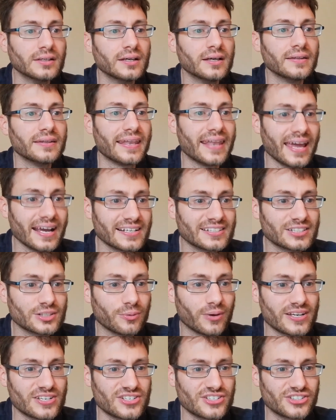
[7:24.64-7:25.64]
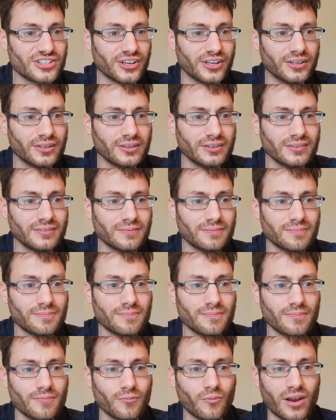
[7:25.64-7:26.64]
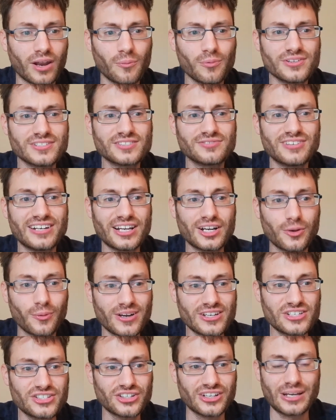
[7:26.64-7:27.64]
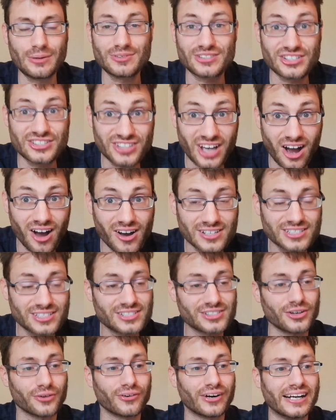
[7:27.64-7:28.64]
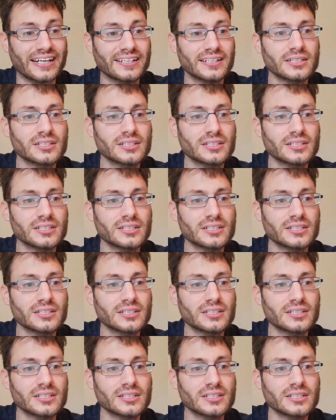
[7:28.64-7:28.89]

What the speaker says: The next question, well, it wasn't really a question, it was a task, sorry.